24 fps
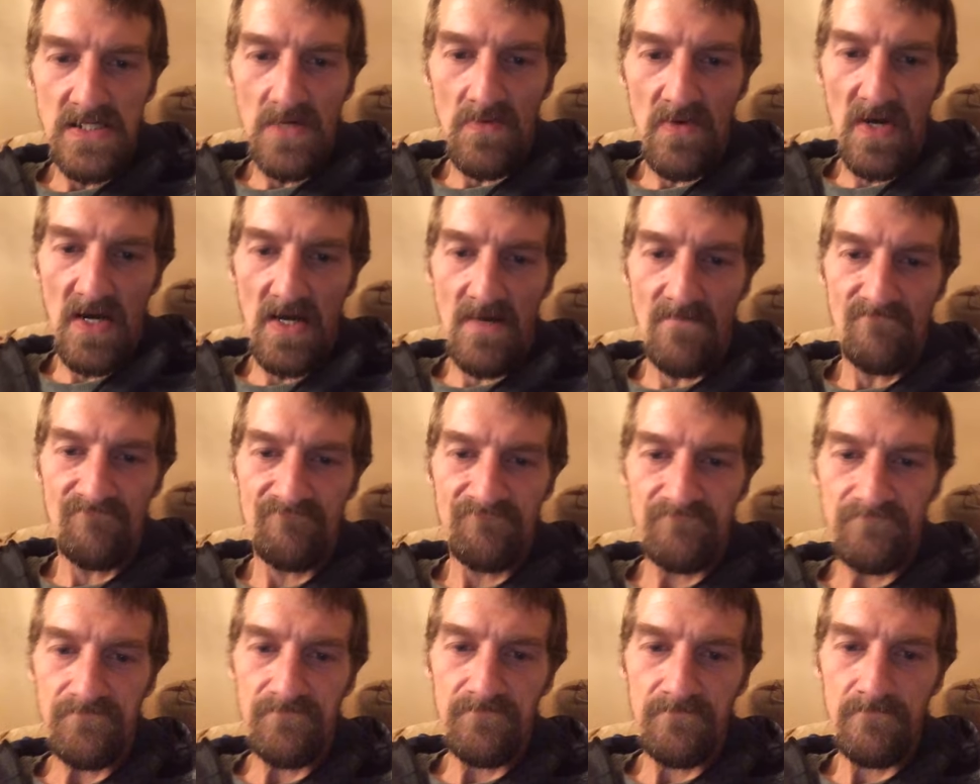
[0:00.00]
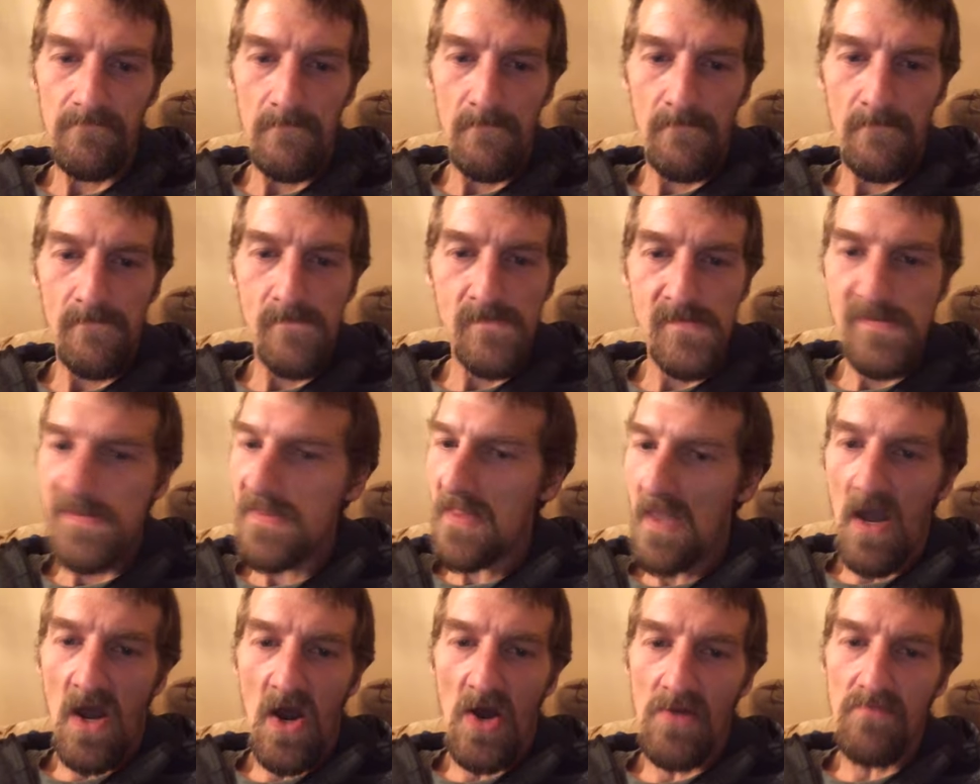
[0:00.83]
What?
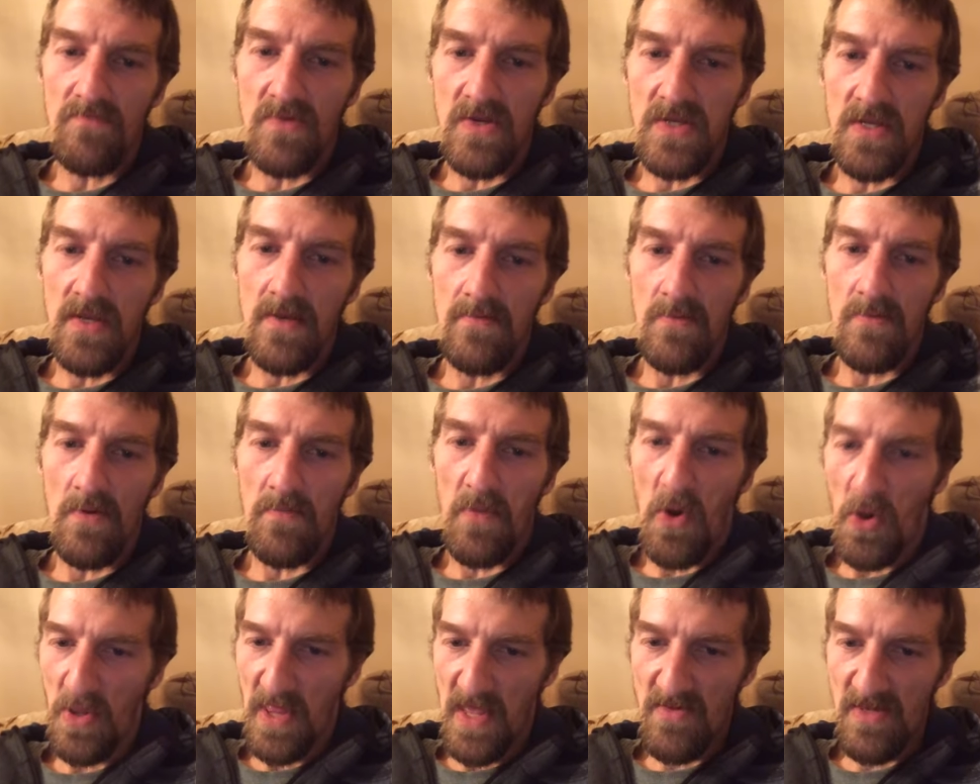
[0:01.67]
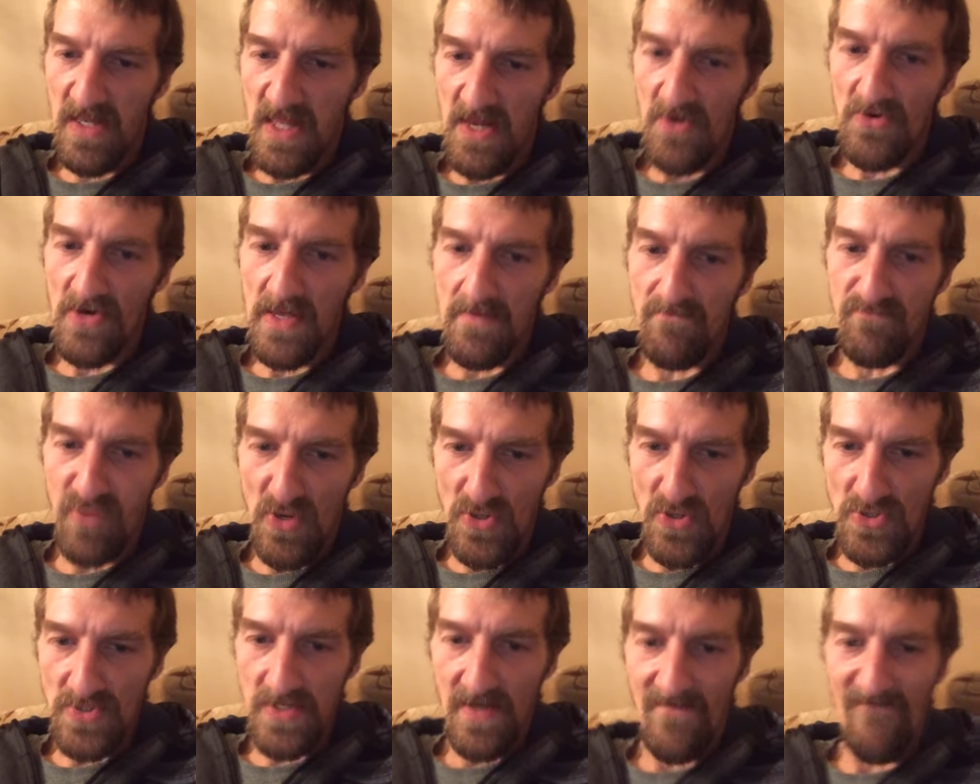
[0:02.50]
Unbelievable. They literally
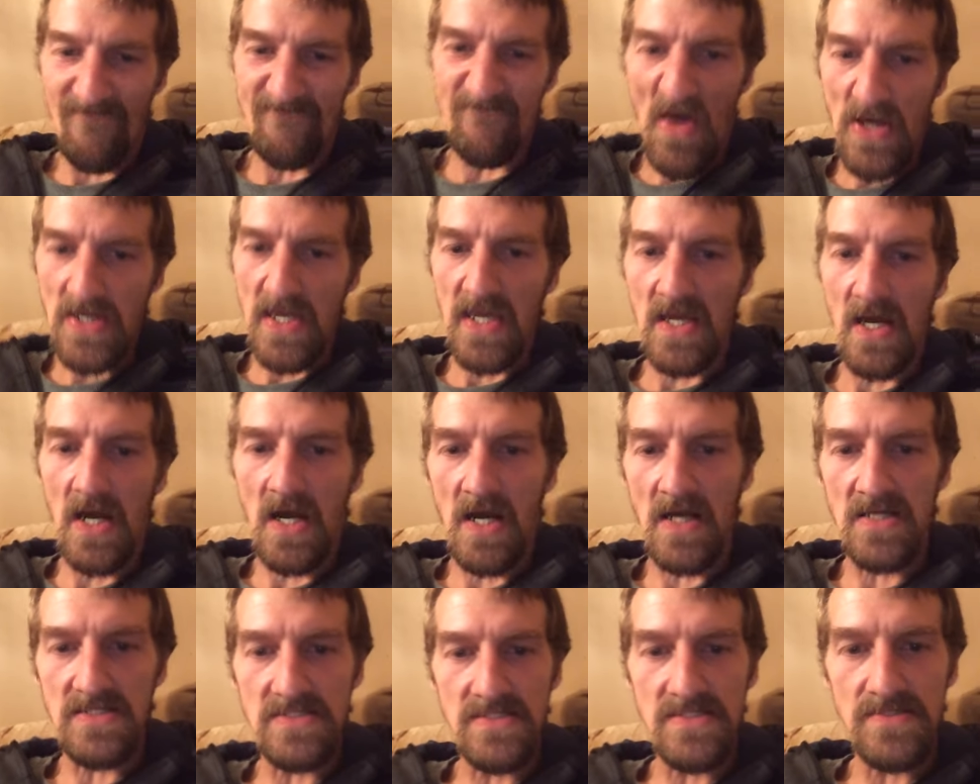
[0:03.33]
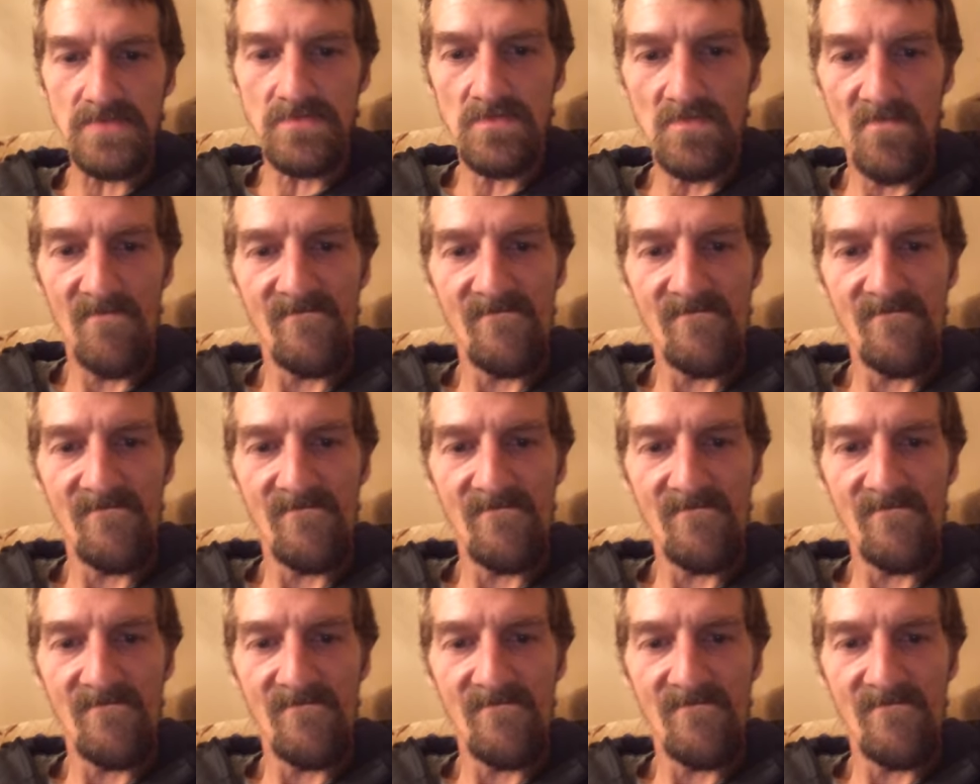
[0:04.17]
burned the fucking island.